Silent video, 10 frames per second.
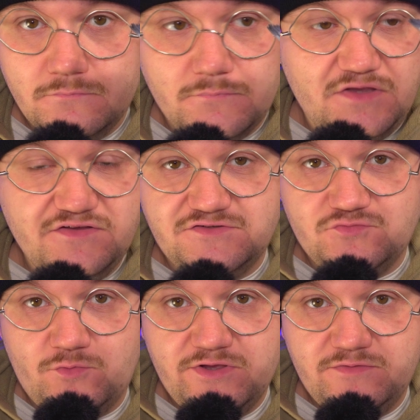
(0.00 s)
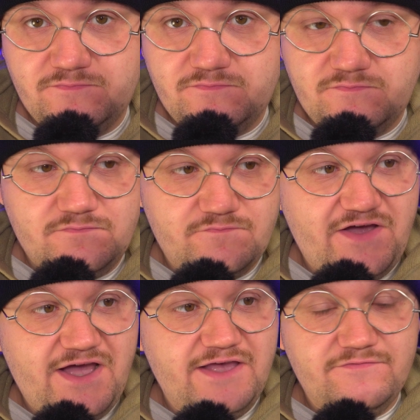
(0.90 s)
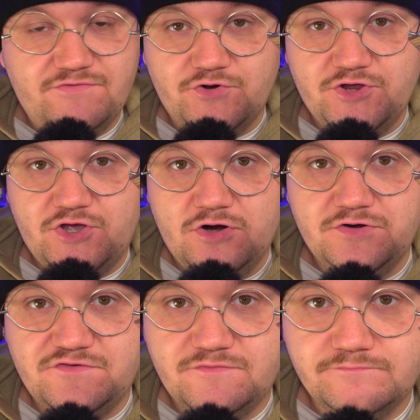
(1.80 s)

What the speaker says: That's like 25, 30 cards.